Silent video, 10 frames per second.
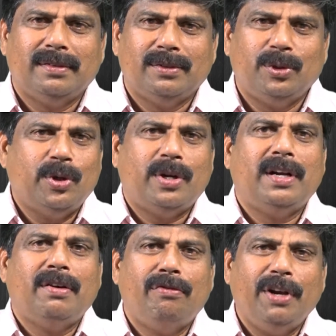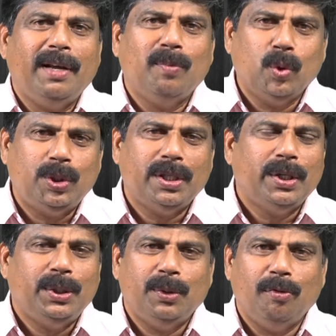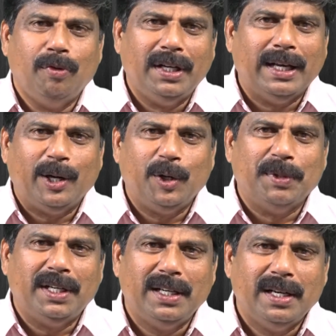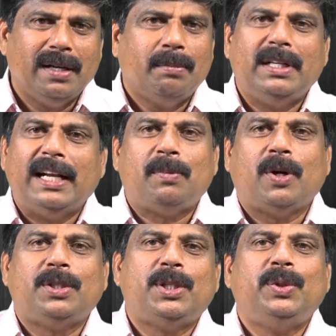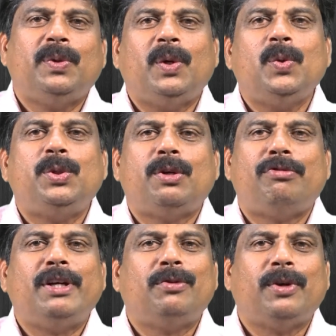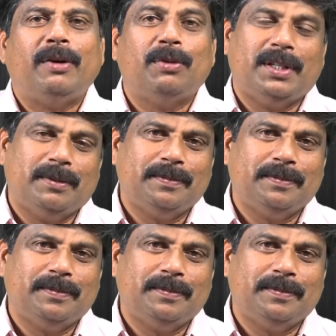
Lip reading: So you are in a winning mood. You will win the argument. In that process, you will lose your friend forever.